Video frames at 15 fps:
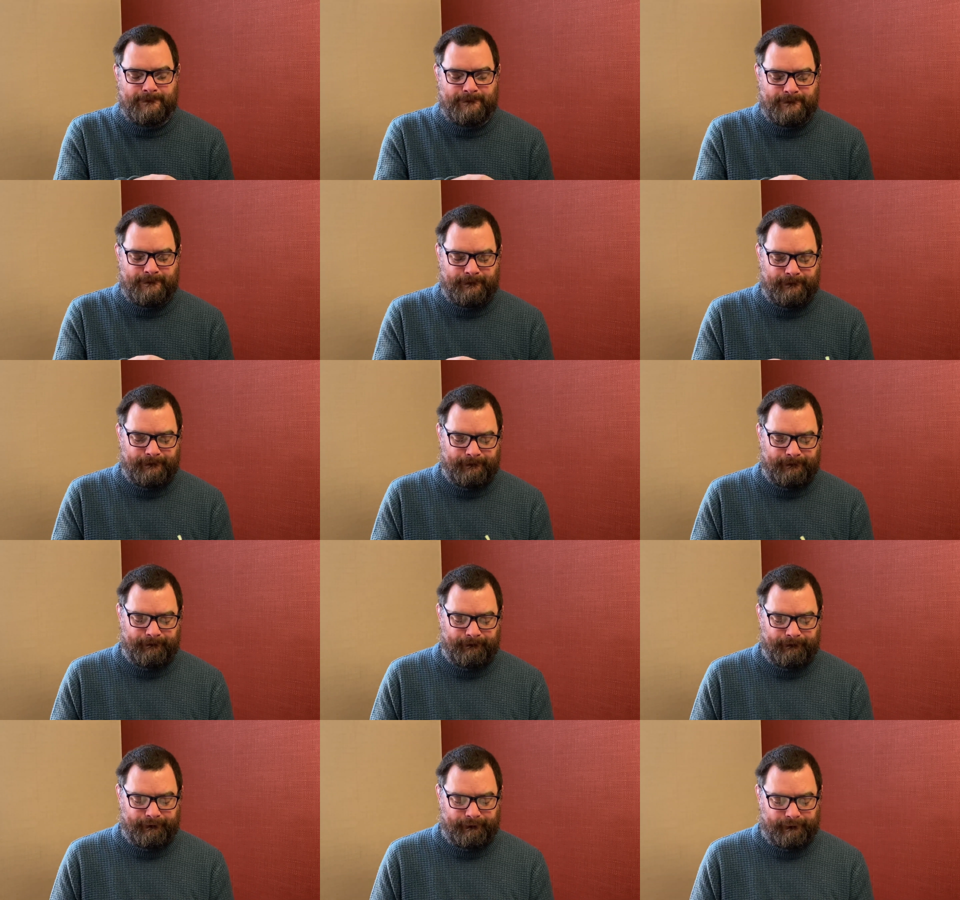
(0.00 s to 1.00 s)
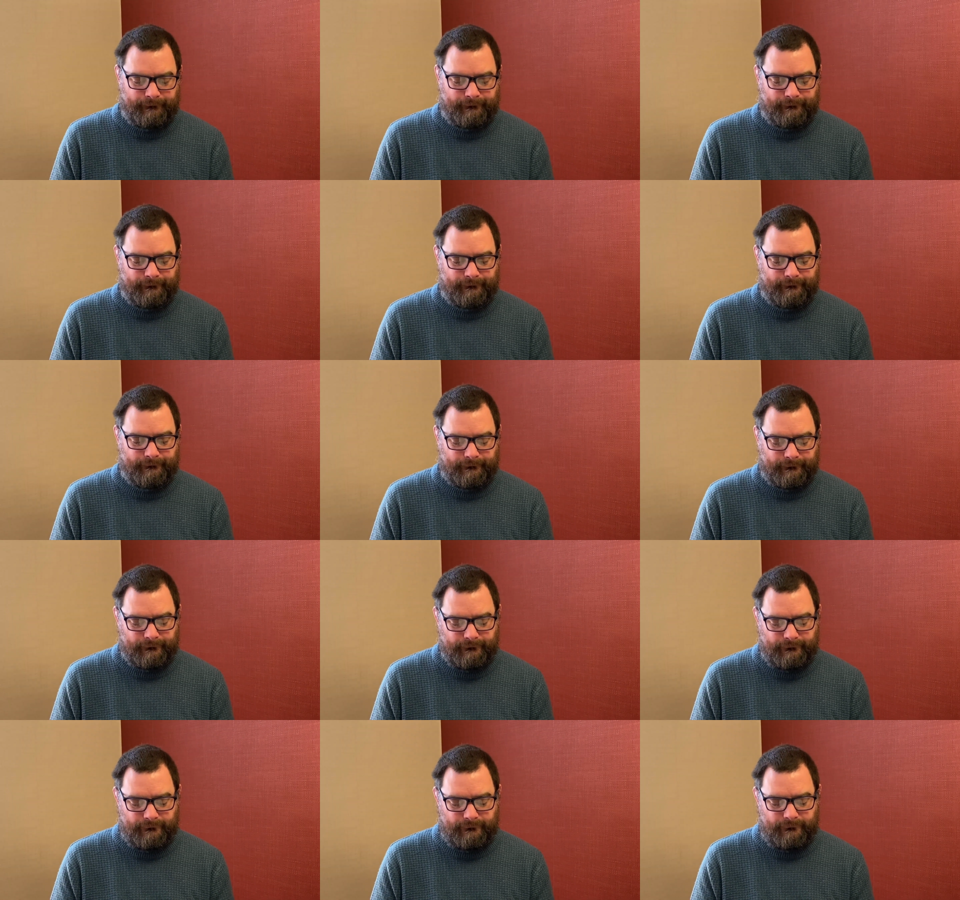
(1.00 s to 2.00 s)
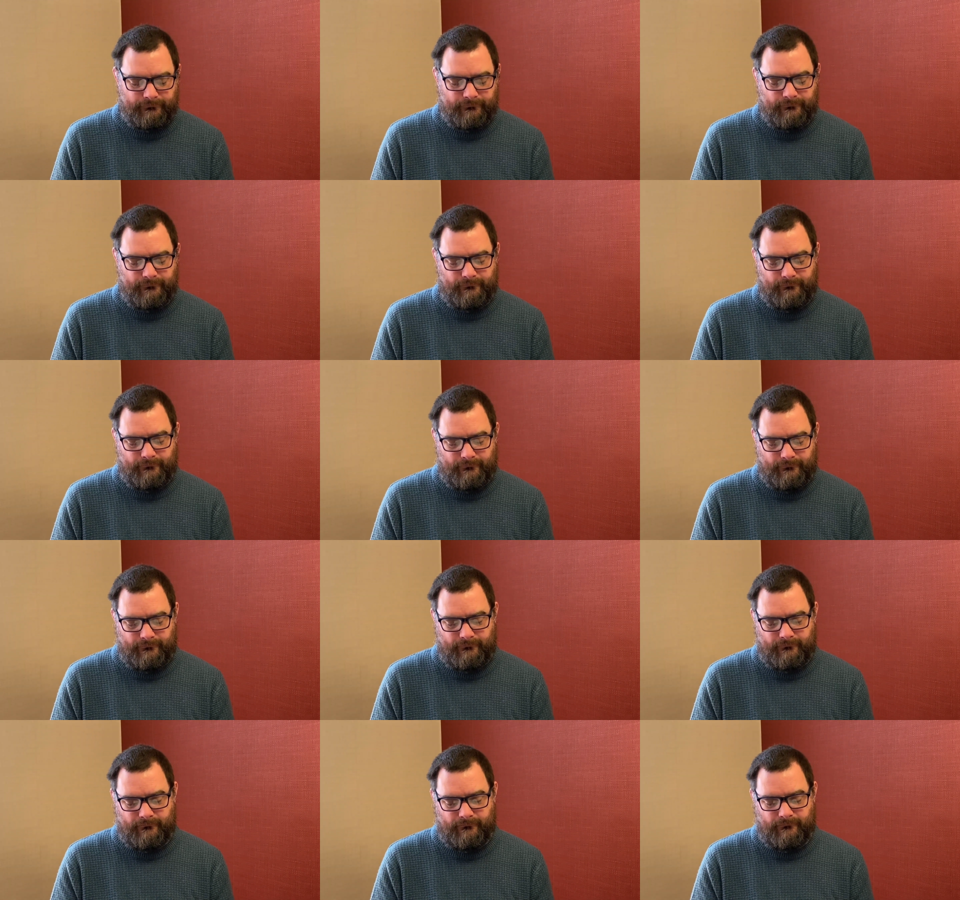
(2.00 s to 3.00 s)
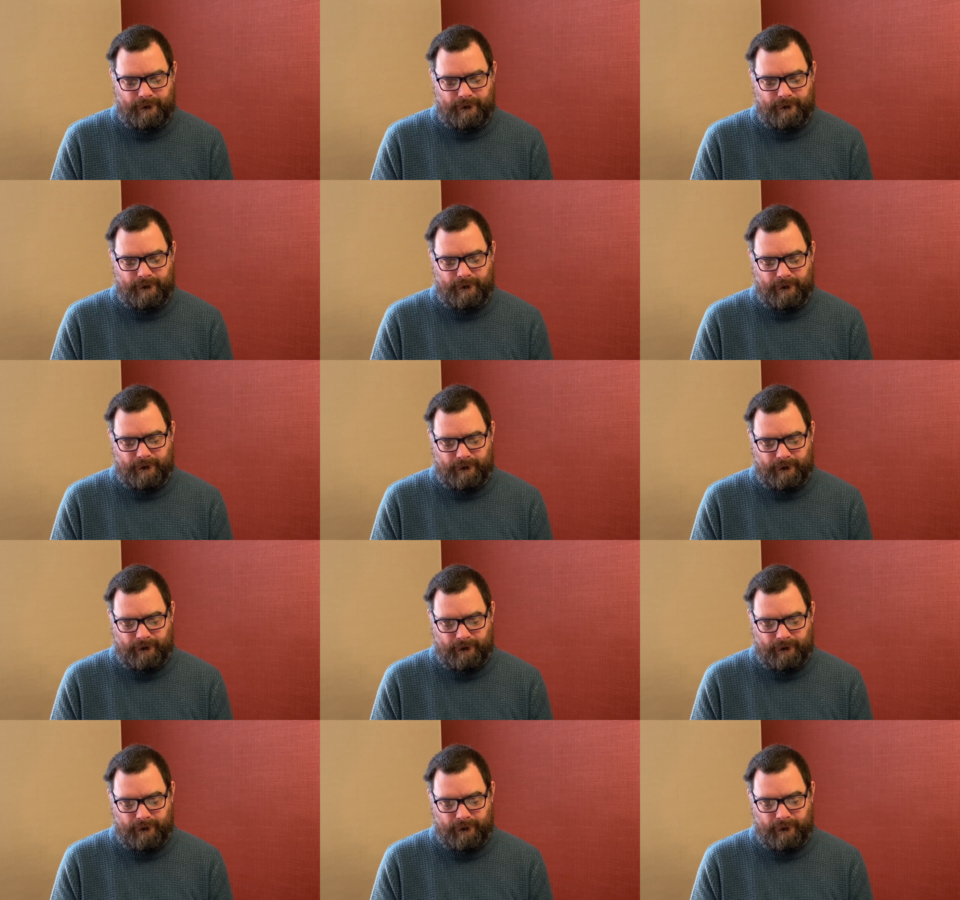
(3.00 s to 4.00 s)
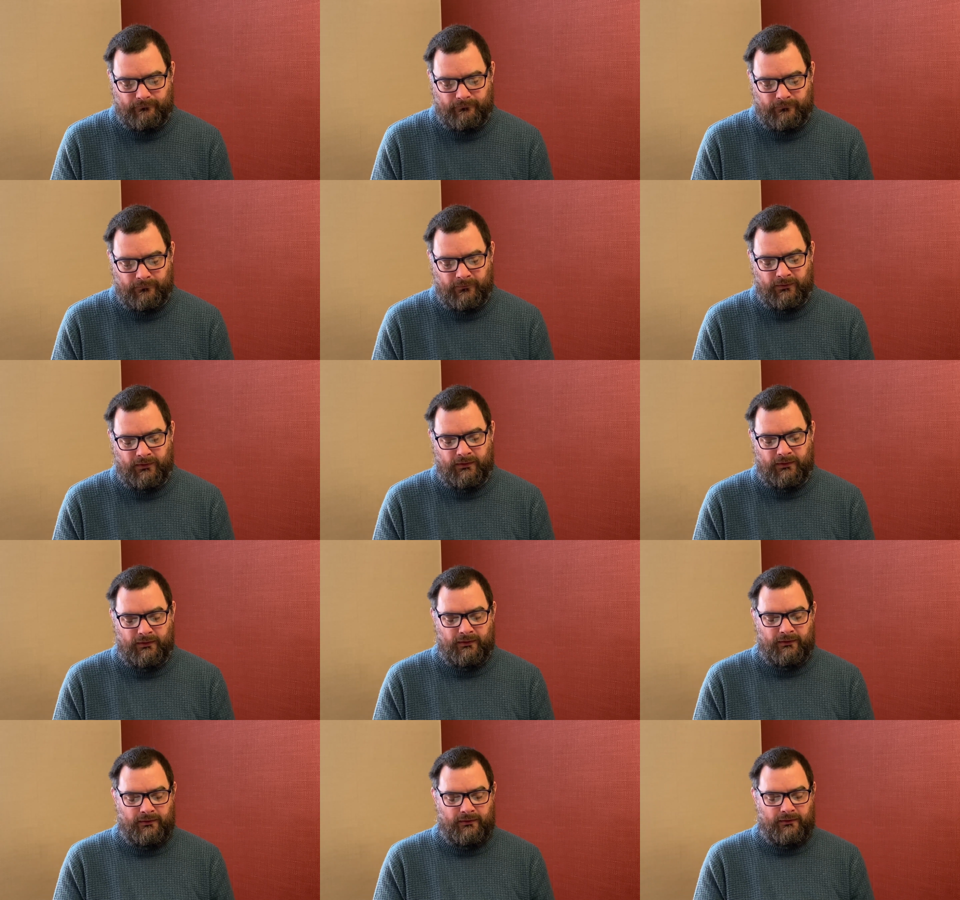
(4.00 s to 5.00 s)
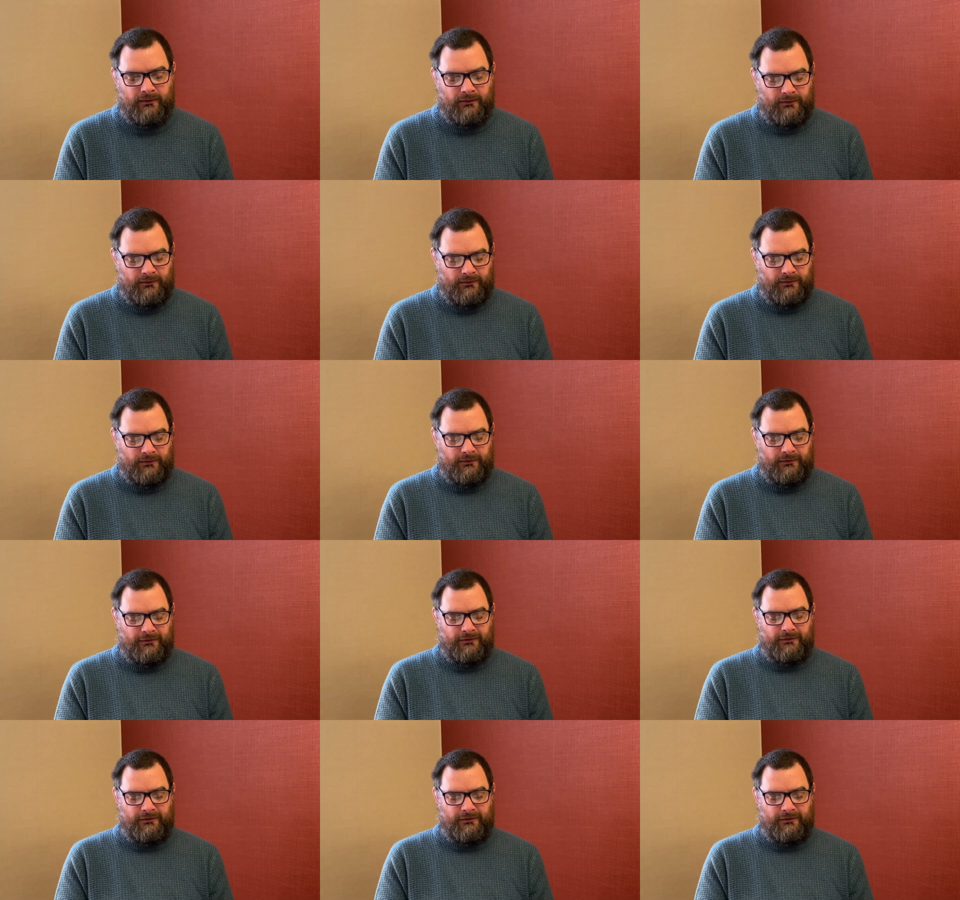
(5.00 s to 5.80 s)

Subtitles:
(silence)